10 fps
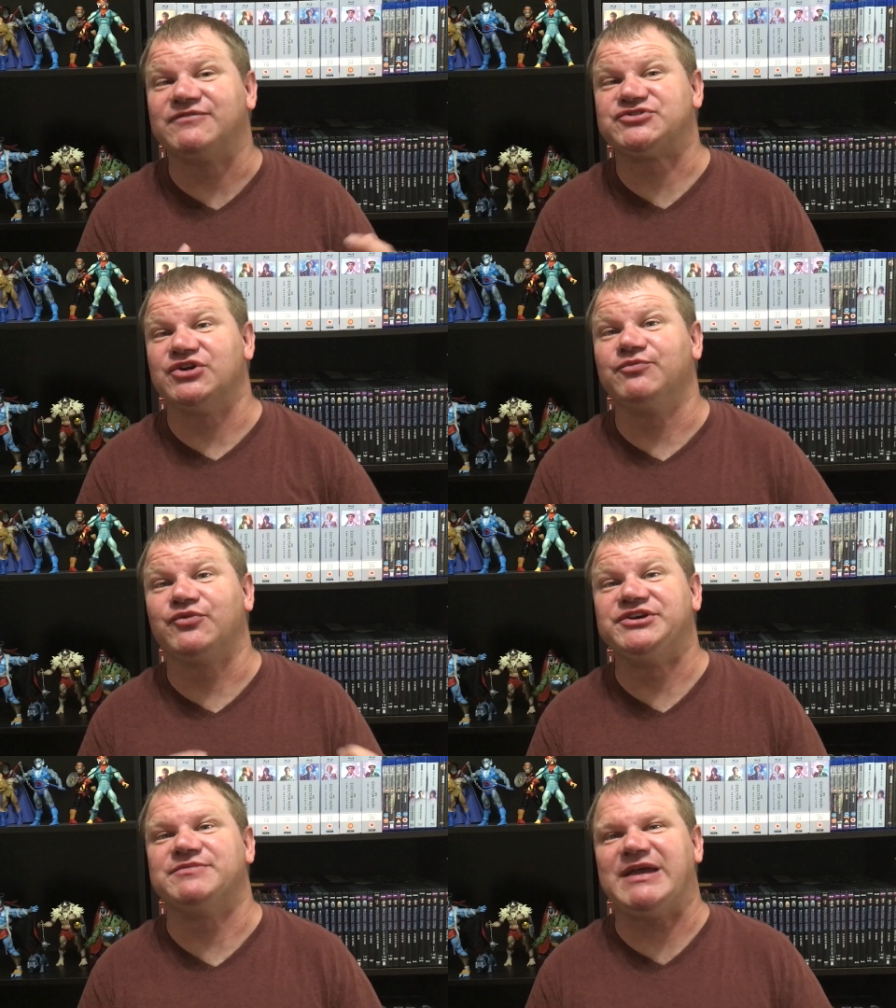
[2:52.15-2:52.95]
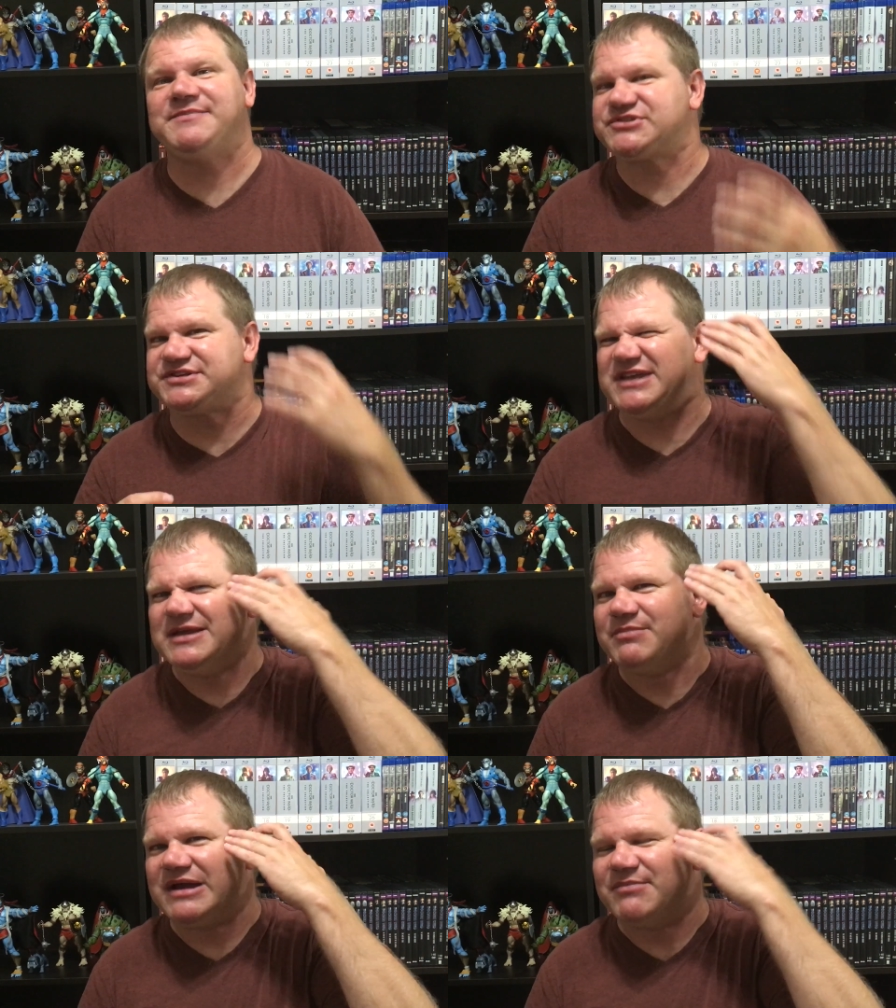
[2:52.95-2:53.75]
For some reason, maybe it's because
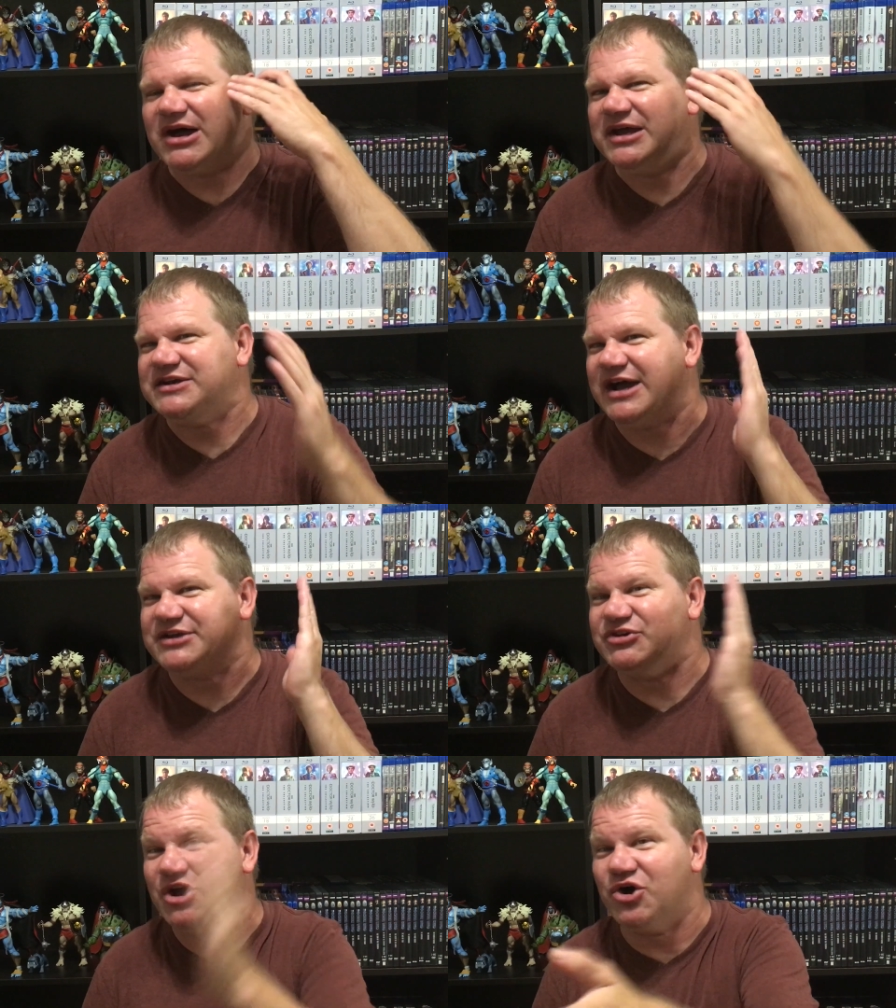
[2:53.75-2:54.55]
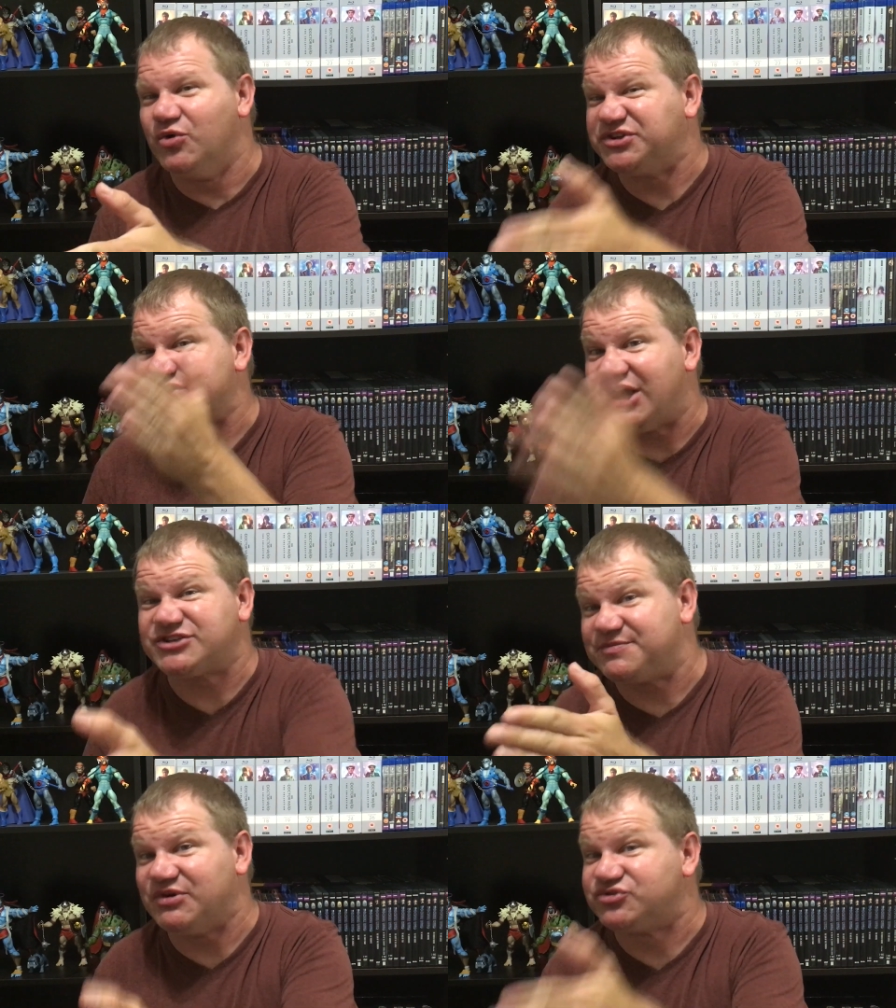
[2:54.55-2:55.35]
in my mind, I know it's not
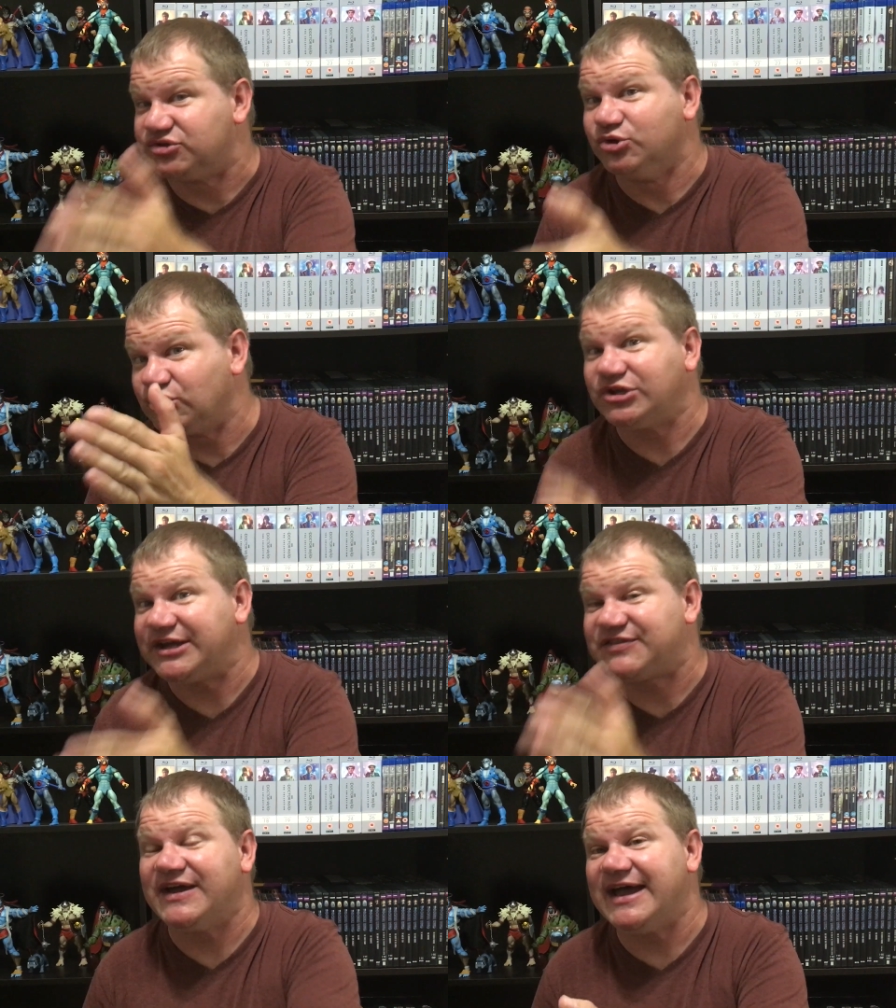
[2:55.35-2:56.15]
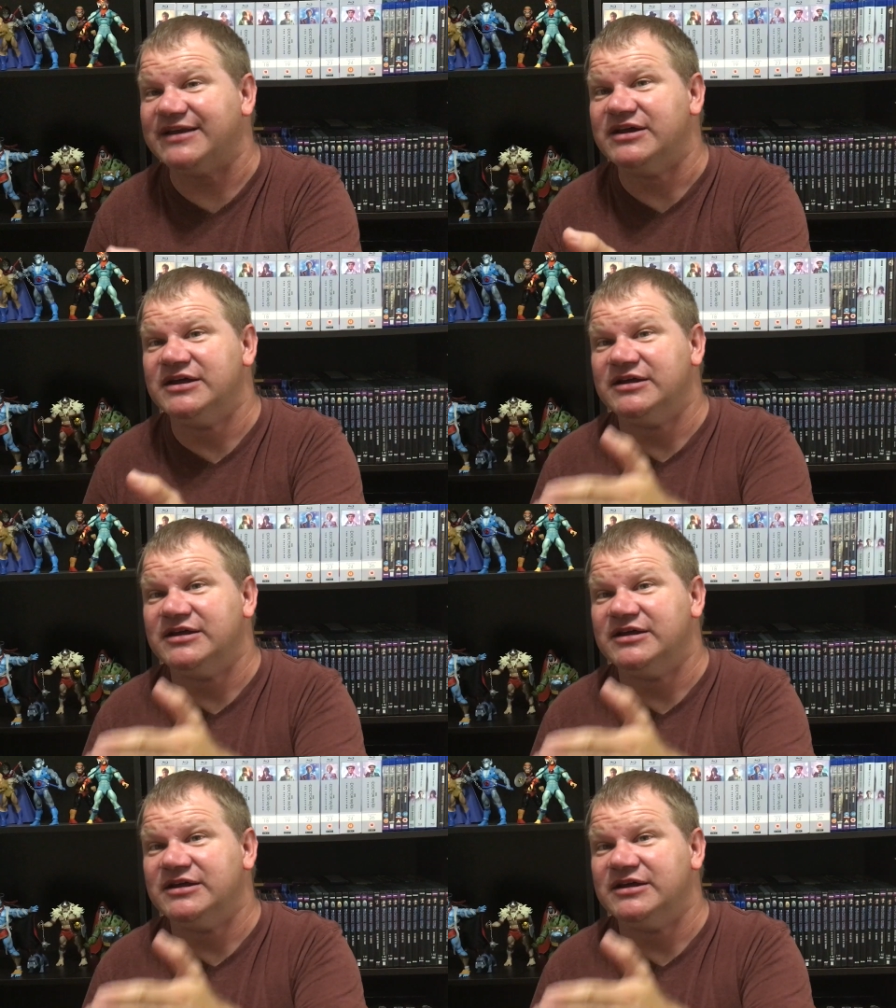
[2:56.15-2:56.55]
supposed to look like that.